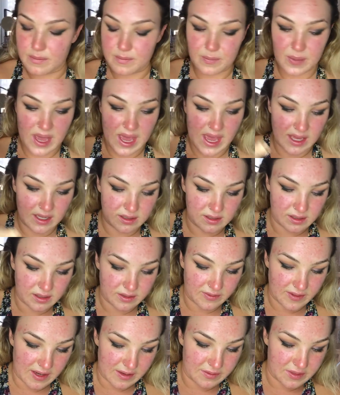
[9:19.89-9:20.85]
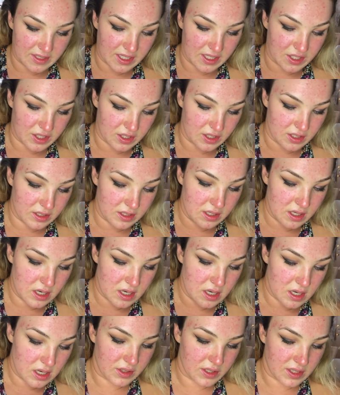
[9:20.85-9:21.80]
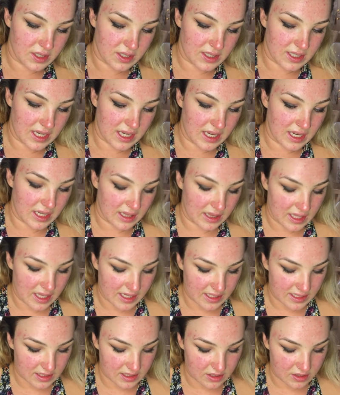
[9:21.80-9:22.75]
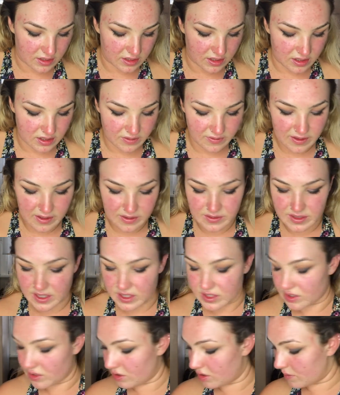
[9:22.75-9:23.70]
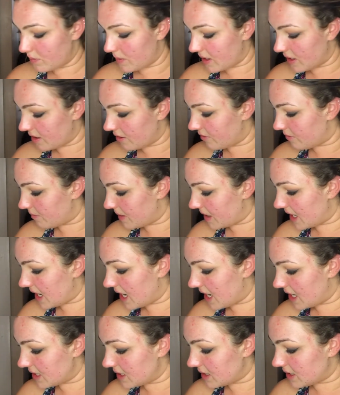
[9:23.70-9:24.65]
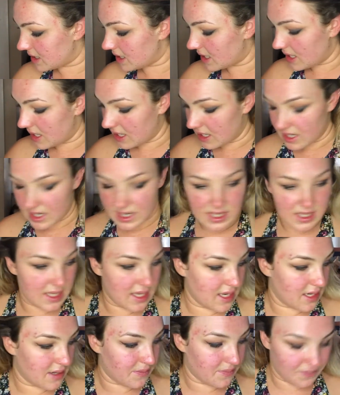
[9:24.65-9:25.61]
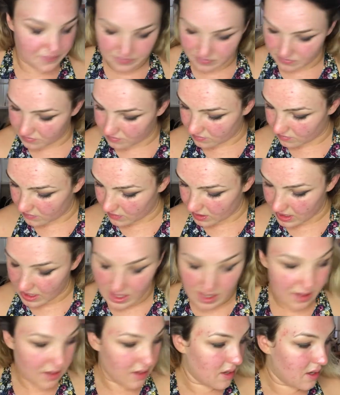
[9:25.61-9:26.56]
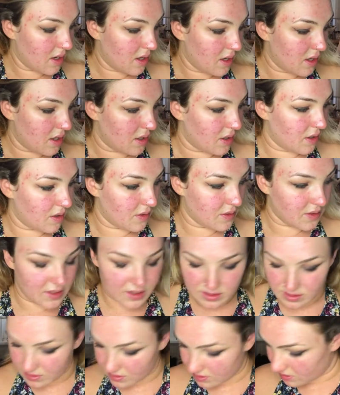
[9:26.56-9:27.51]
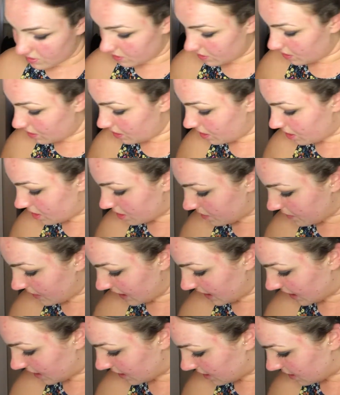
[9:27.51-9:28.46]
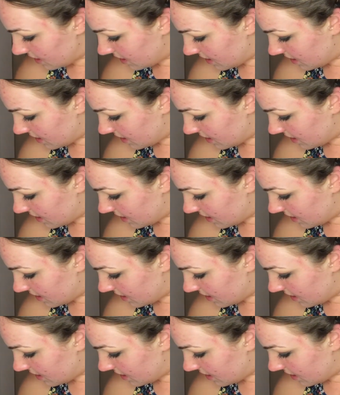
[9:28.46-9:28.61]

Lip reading: pale foundation, I should say light coloured foundation, on the back of my hand, and then use, oh wait,